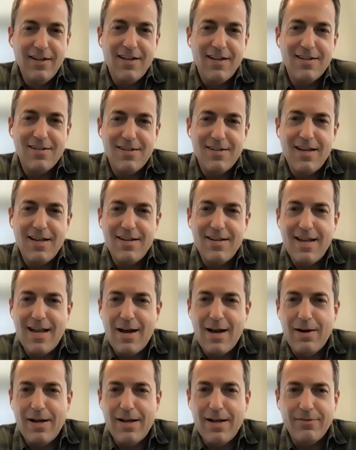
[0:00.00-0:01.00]
and
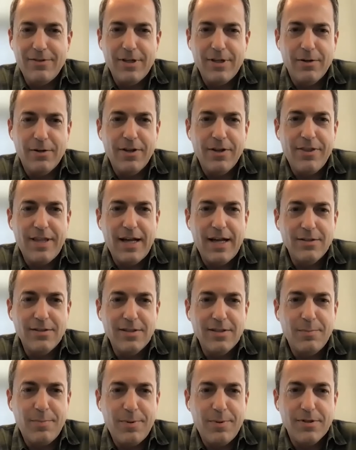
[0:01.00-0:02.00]
now I have
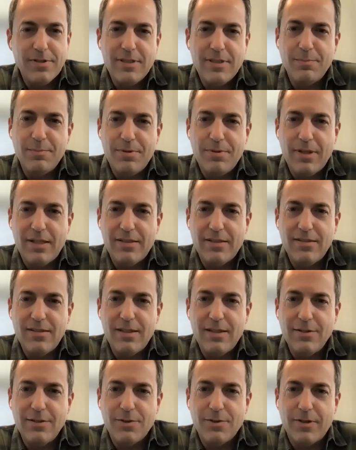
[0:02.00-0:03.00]
1,000 person plus
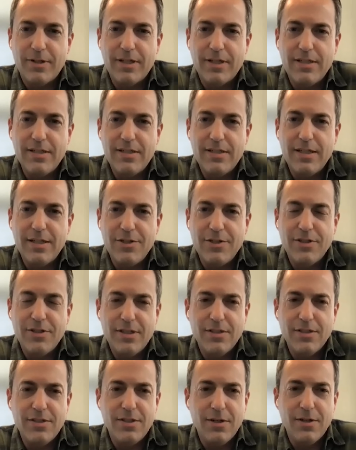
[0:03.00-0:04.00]
sales organization.
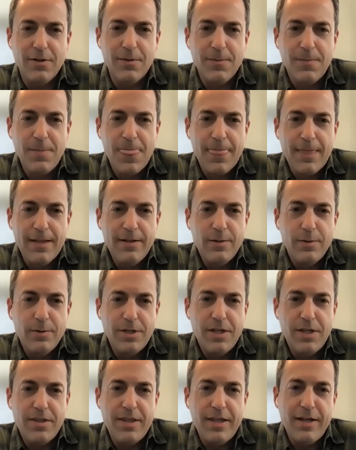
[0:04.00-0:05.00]
And so when
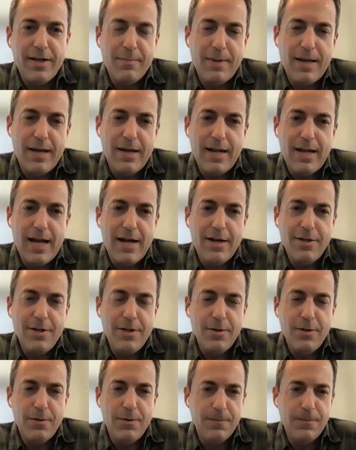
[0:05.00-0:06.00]
you think about how do
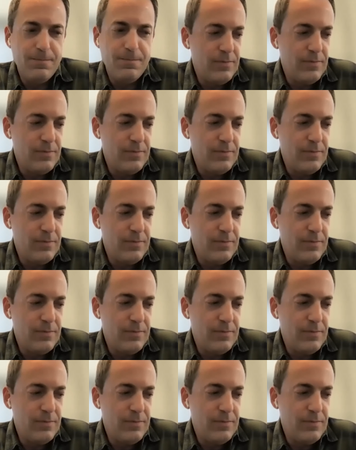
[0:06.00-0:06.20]
you